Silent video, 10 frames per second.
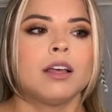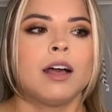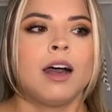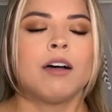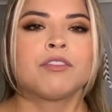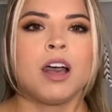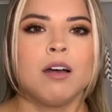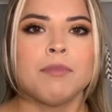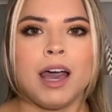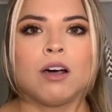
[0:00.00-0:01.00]
have
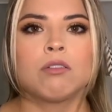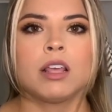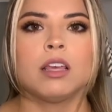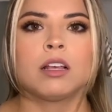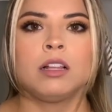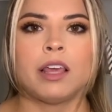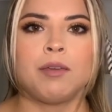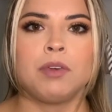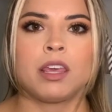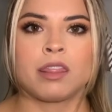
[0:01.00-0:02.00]
come out
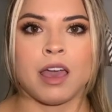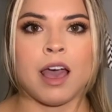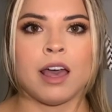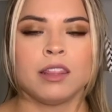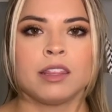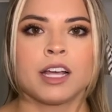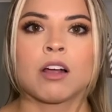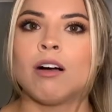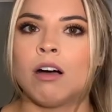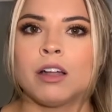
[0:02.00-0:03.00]
claiming that
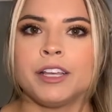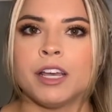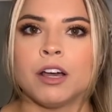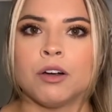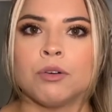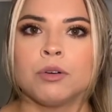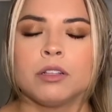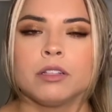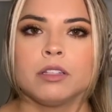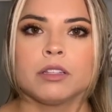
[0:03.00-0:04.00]
their audio
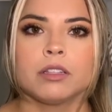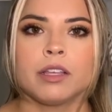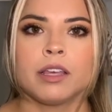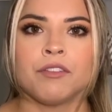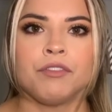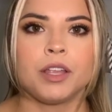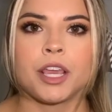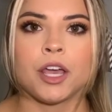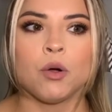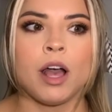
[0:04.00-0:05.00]
and
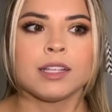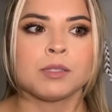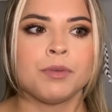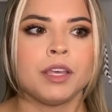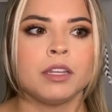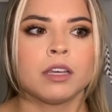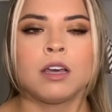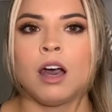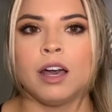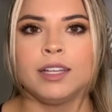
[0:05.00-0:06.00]
video has been
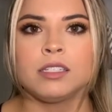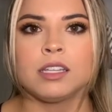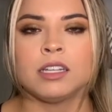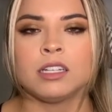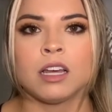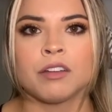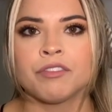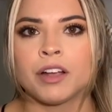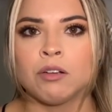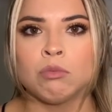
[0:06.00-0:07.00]
cut in an
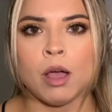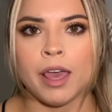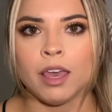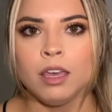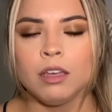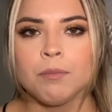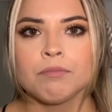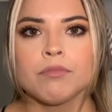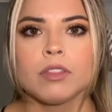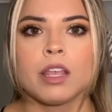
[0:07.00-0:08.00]
unfair way,
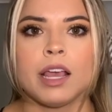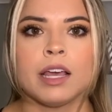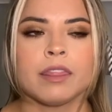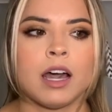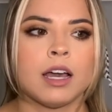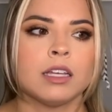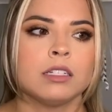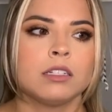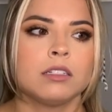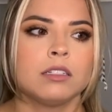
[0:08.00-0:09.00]
and that
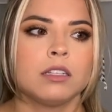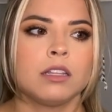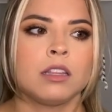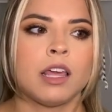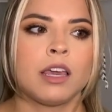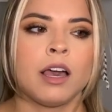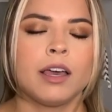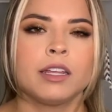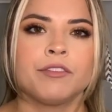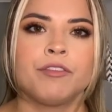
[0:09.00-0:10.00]
they
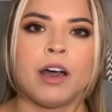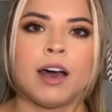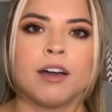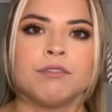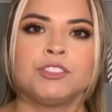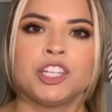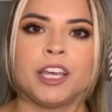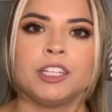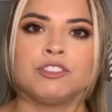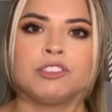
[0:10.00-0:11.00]
kind of have
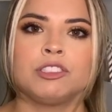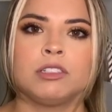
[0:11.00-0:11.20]
changed